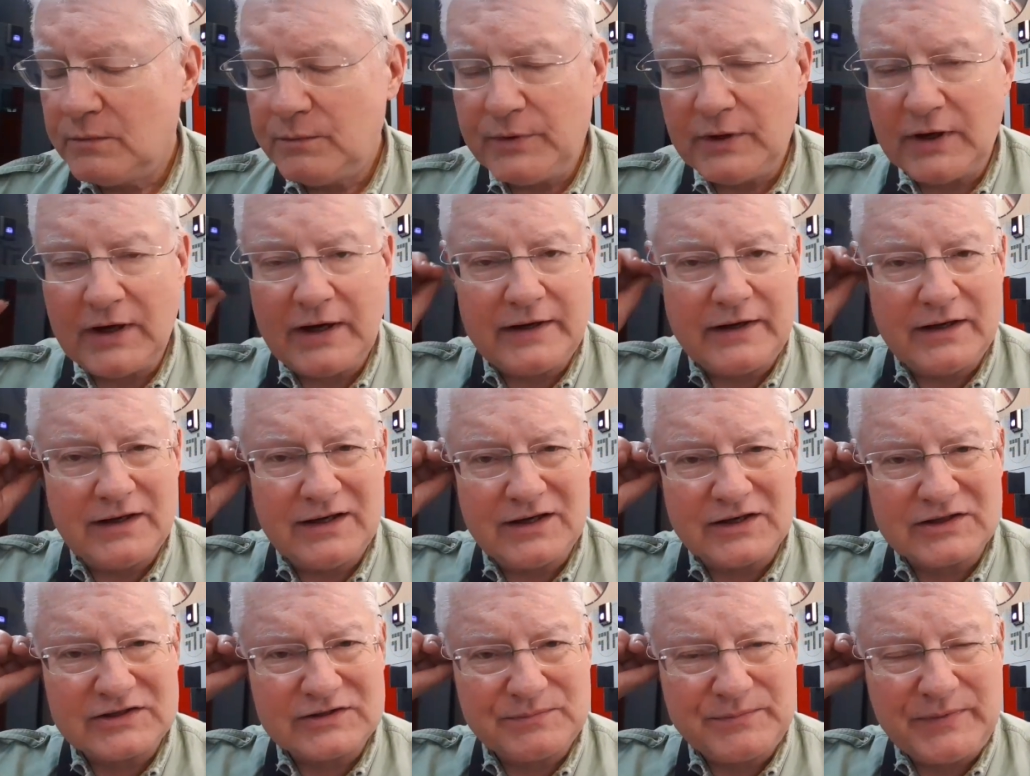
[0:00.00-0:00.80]
But I
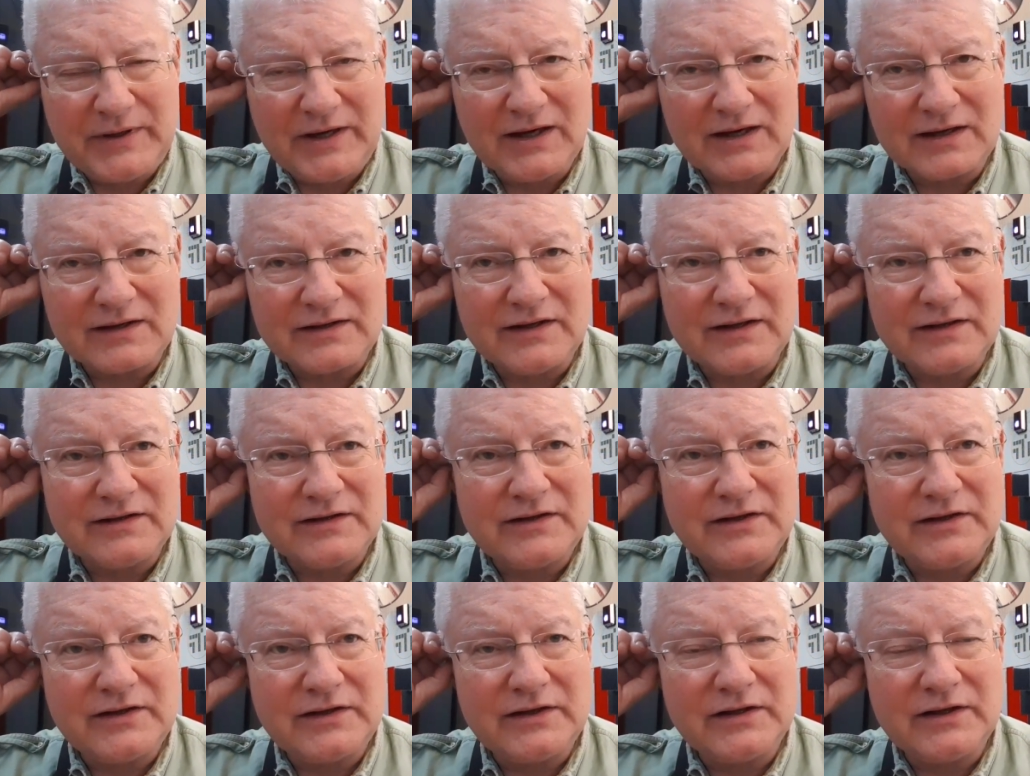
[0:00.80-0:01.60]
didn't expect that
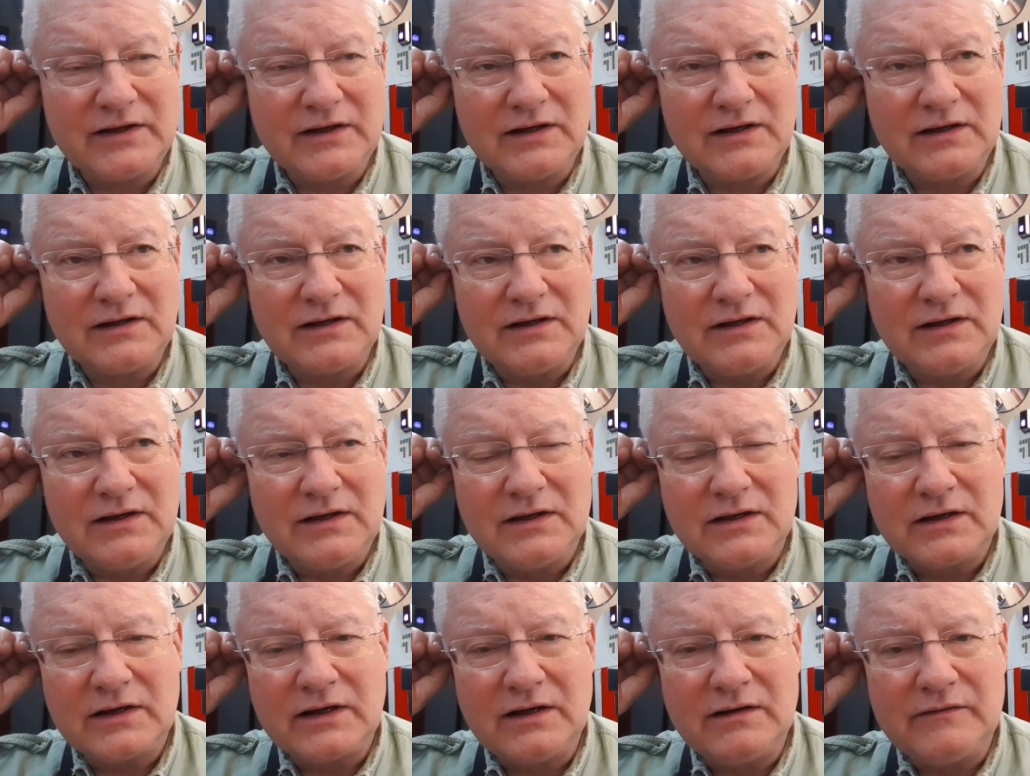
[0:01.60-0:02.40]
the
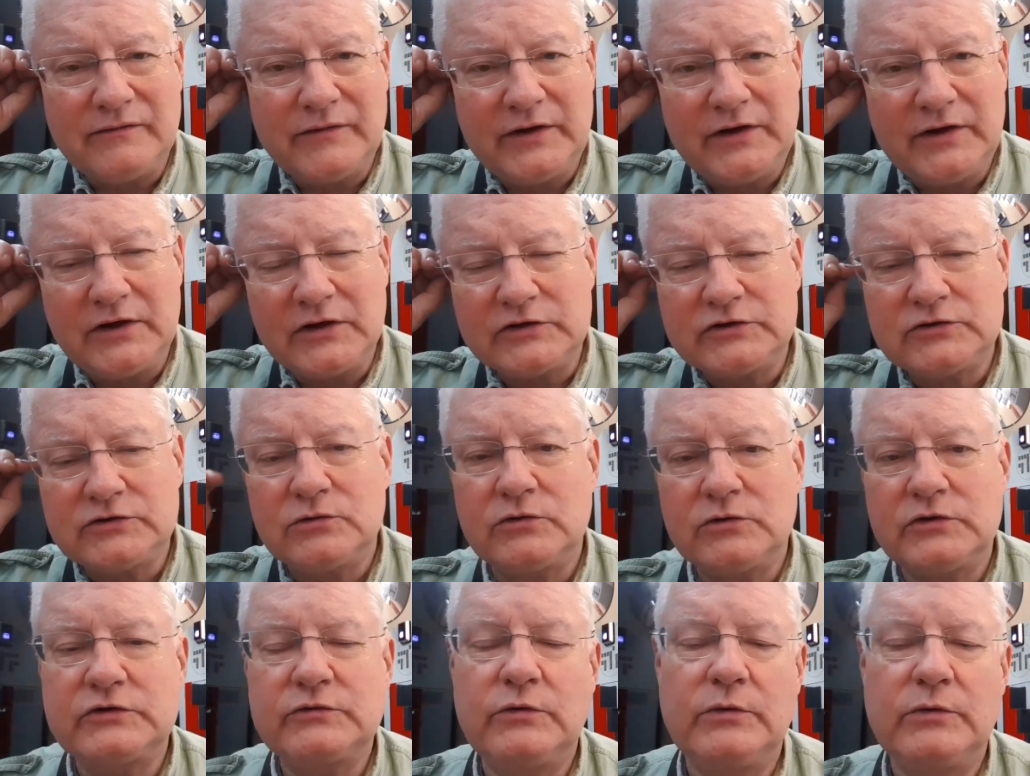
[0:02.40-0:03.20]
convenience
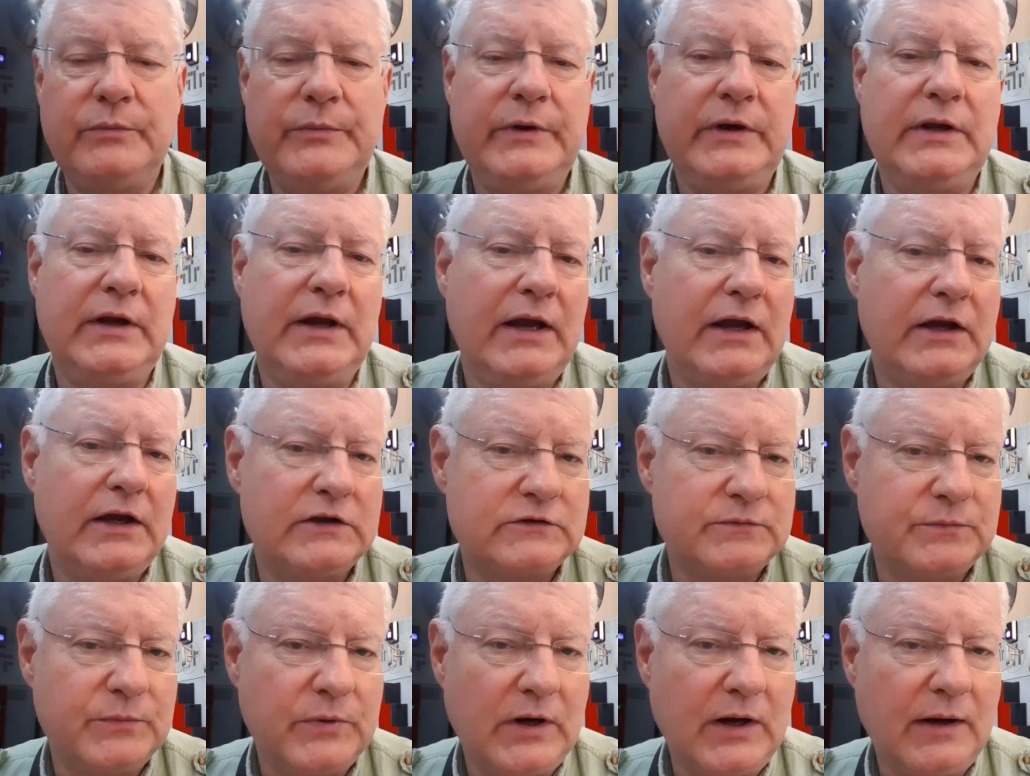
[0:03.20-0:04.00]
stores would be
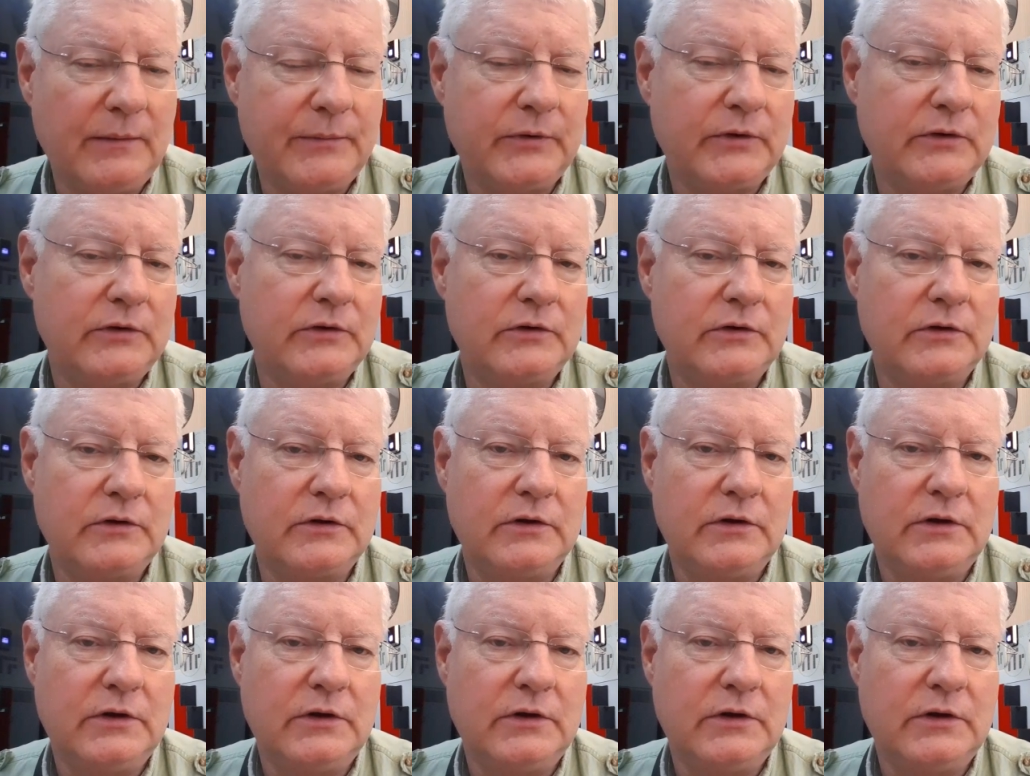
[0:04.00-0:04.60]
as popular